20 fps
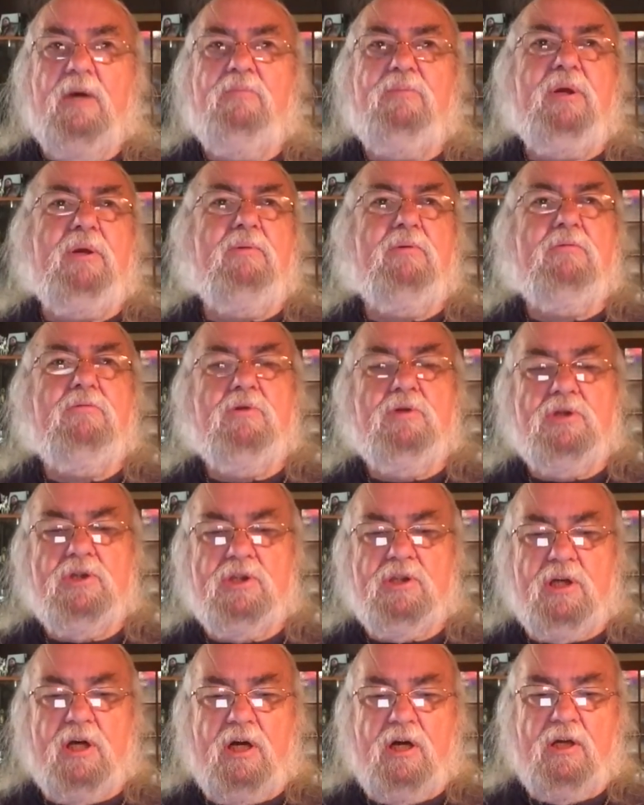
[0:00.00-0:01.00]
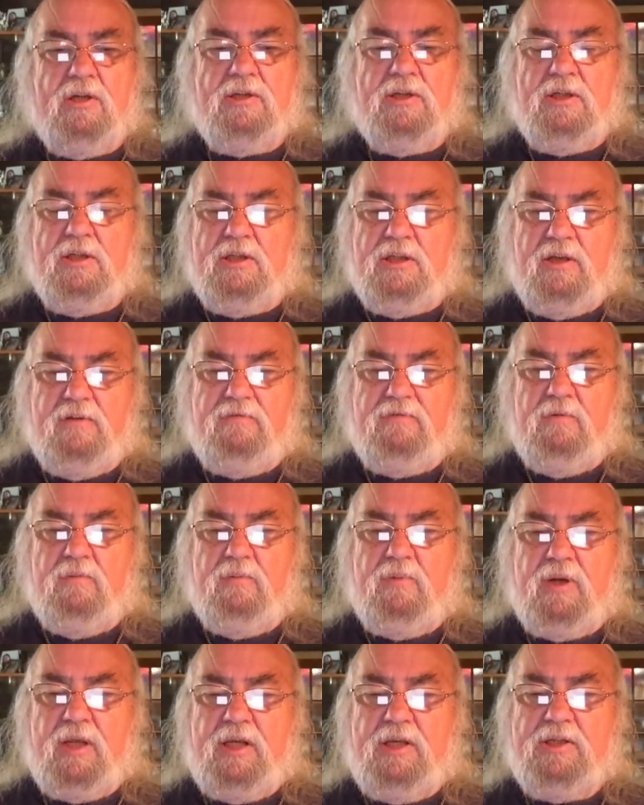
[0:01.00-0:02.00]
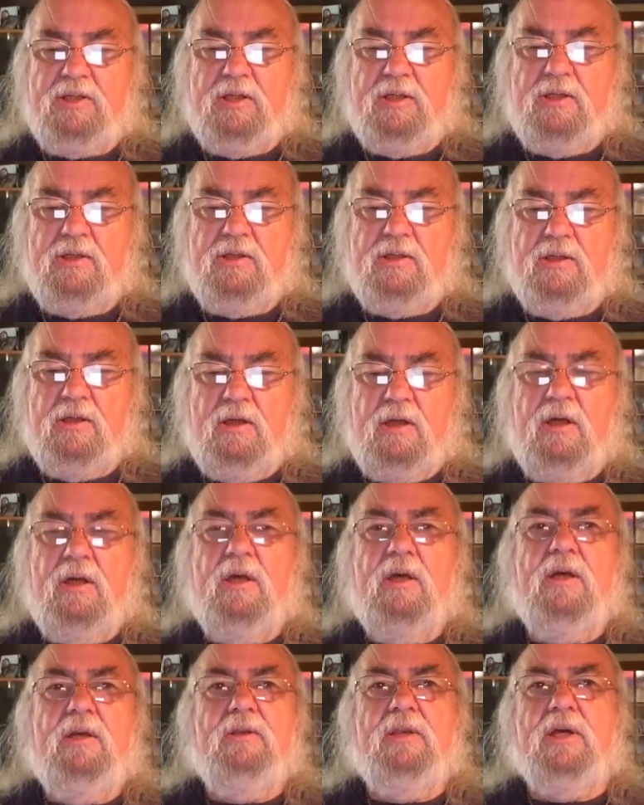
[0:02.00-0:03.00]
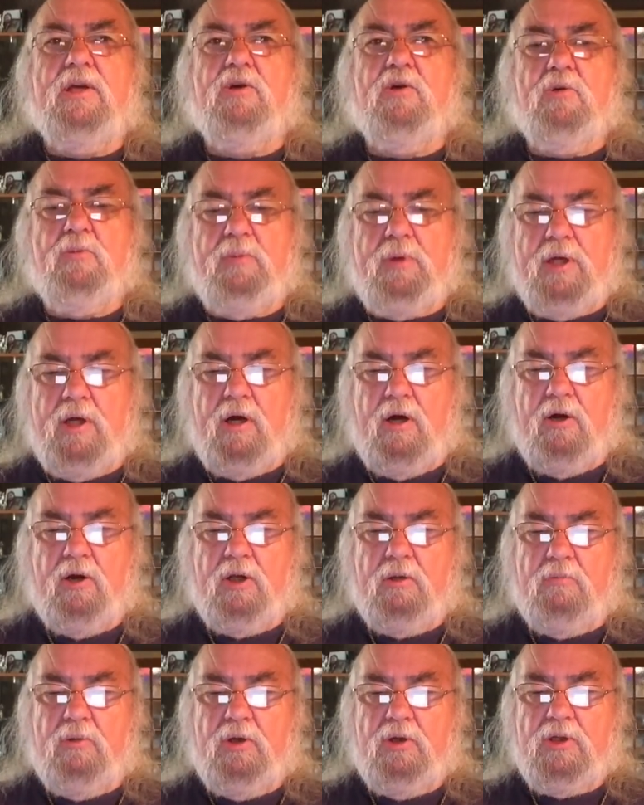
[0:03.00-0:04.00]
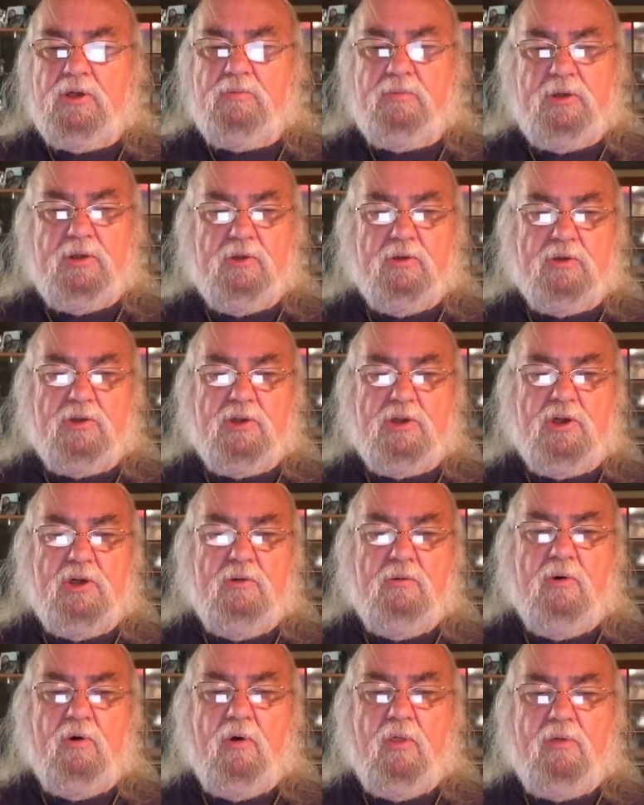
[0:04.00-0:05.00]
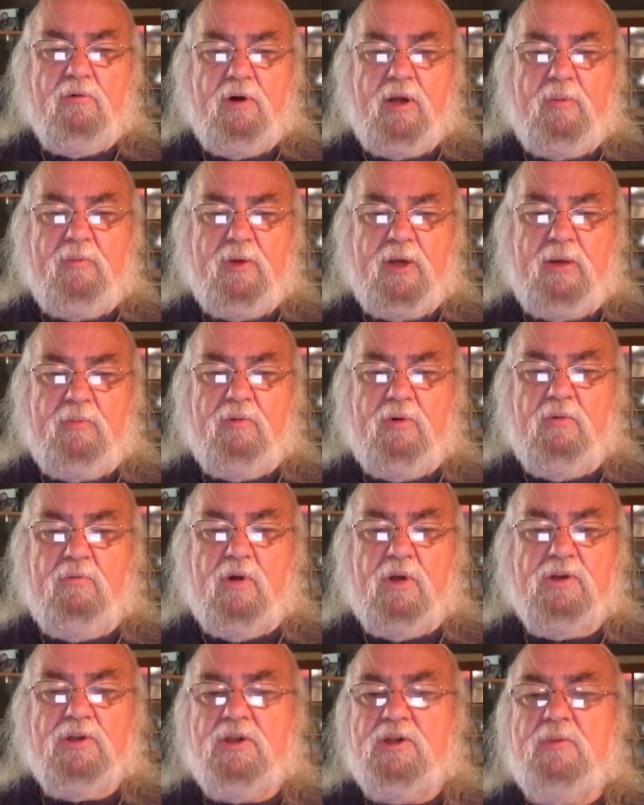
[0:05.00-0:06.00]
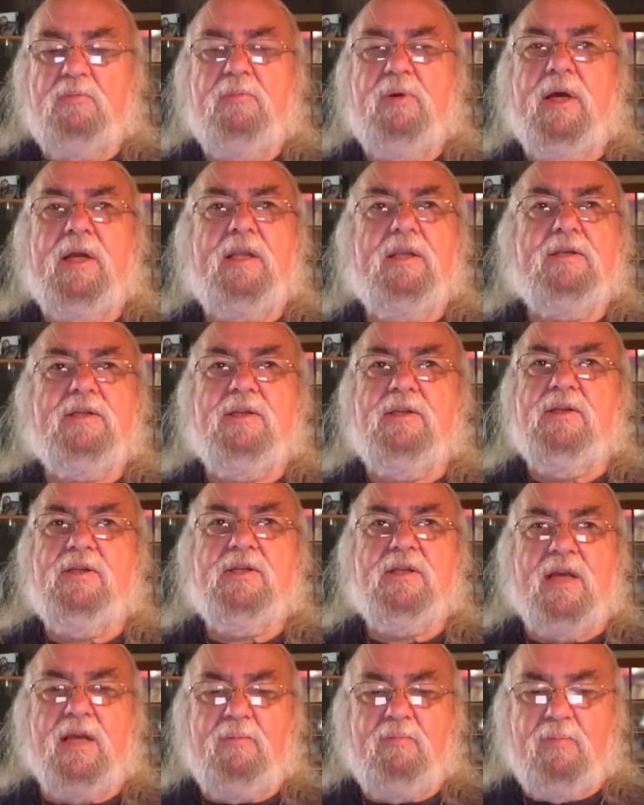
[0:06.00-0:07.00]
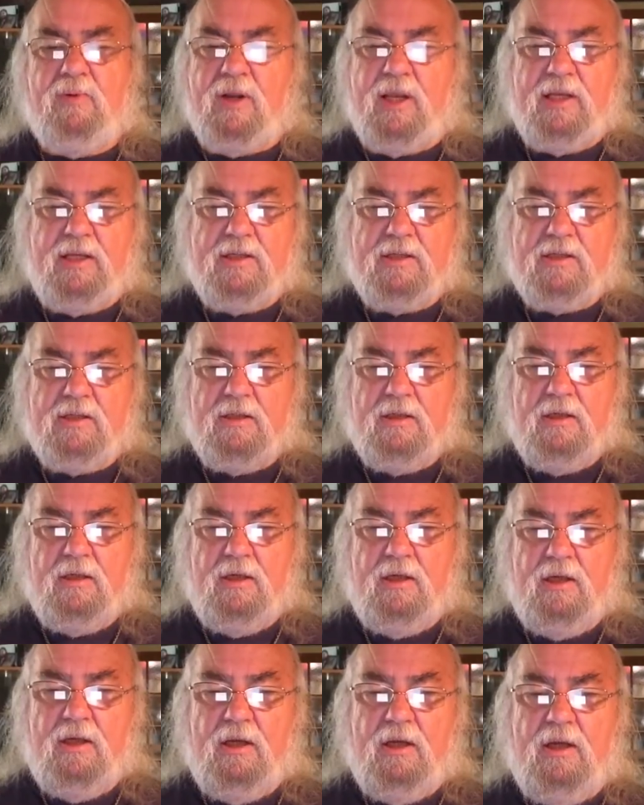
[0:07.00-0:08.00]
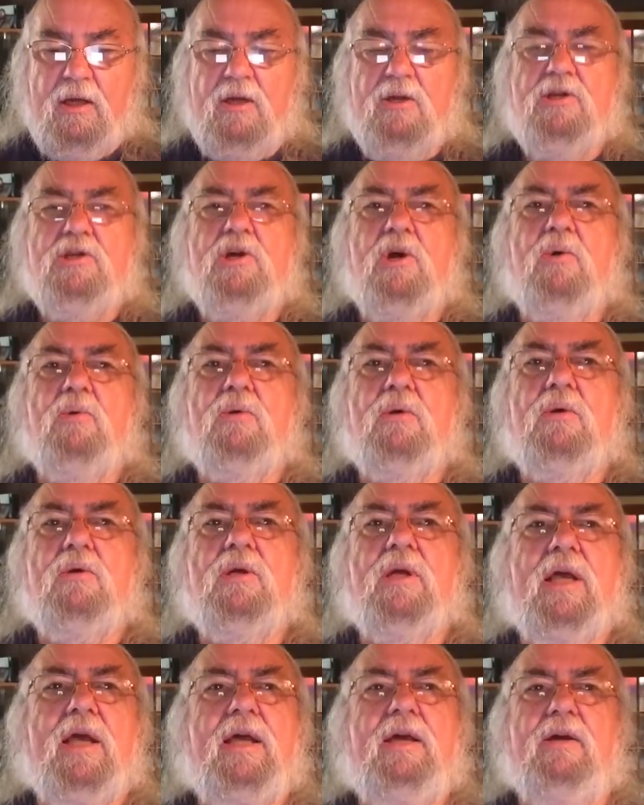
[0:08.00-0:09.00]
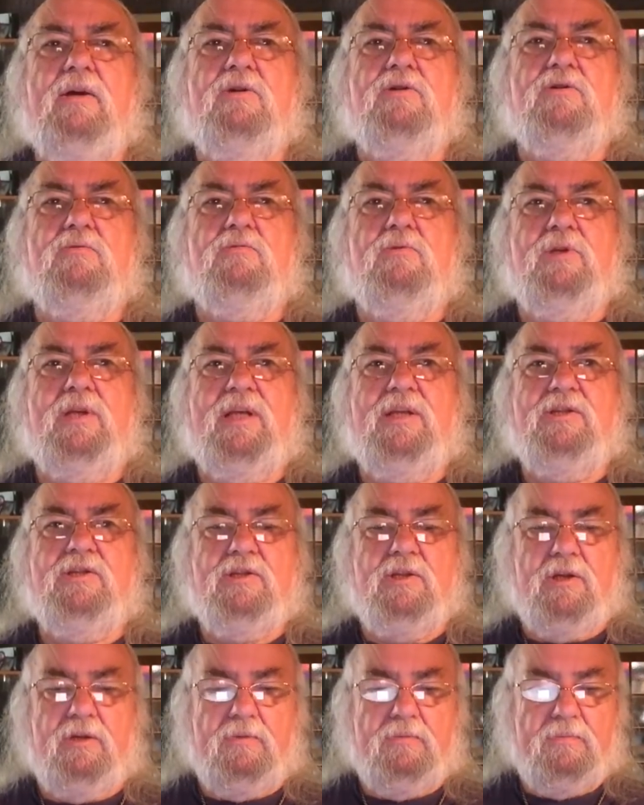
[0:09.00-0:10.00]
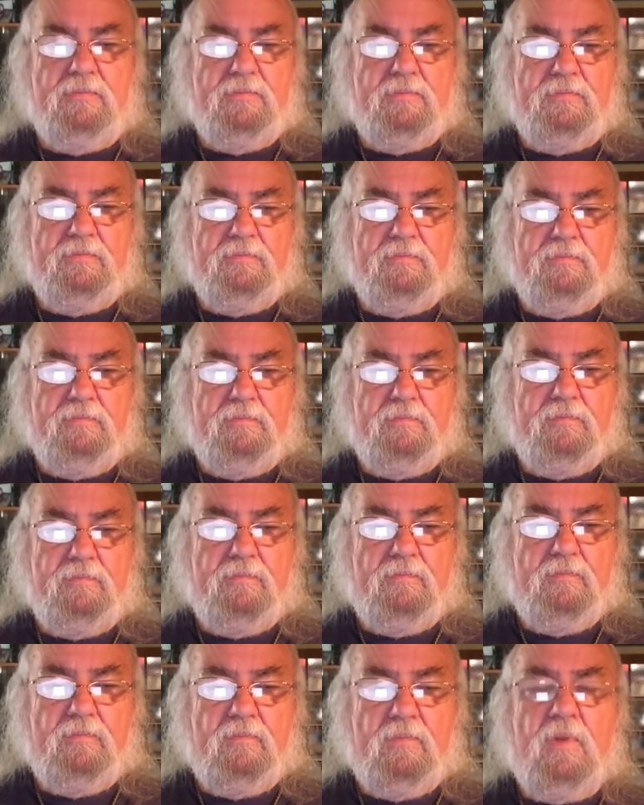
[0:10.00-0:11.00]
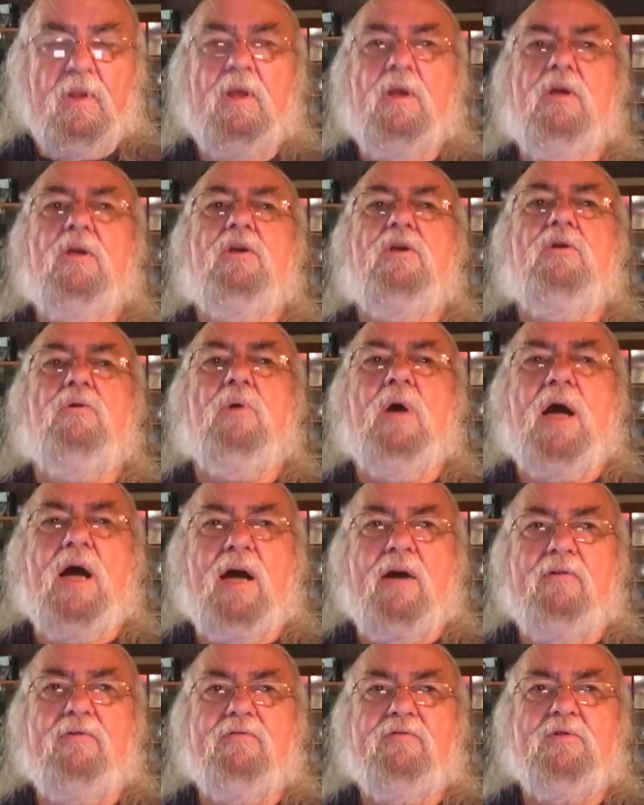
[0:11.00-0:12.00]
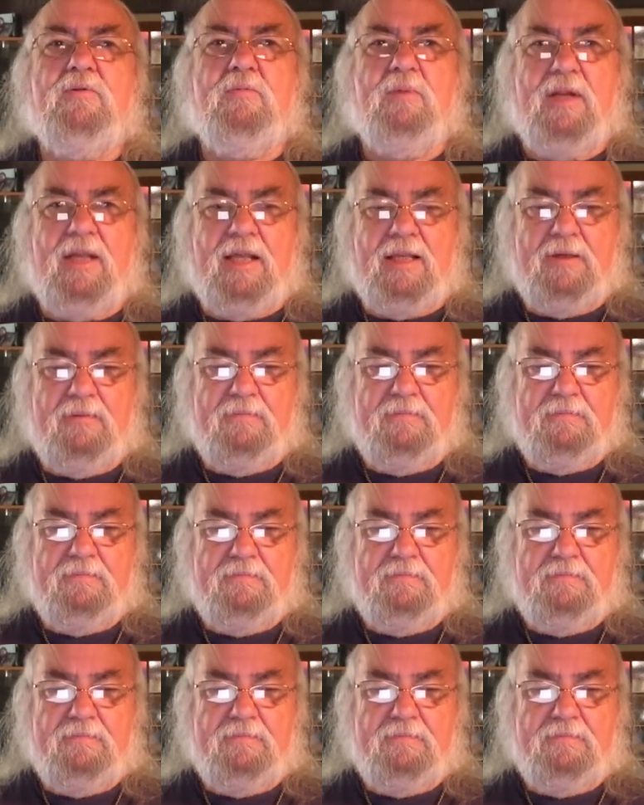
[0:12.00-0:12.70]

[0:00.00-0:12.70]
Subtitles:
People would start in different places. There could be arguments because two or three people wanted to paint in the same place. Total chaos would ensue. You have to plan.